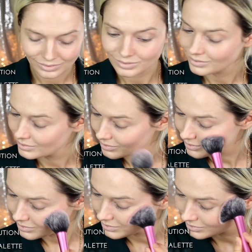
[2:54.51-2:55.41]
from
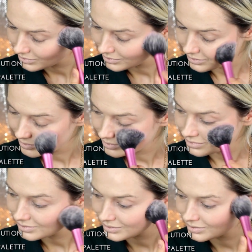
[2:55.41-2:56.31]
my Makeup
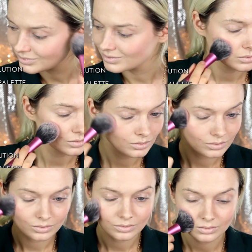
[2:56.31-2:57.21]
Revolution Sugar
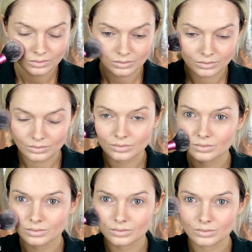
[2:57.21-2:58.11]
and Spice
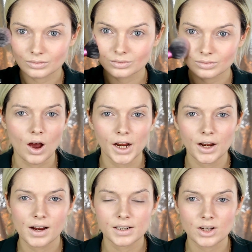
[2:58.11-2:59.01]
palette. To
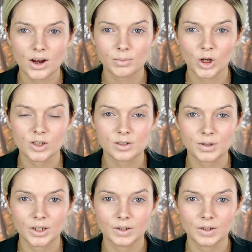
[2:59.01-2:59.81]
highlight, I'm going to be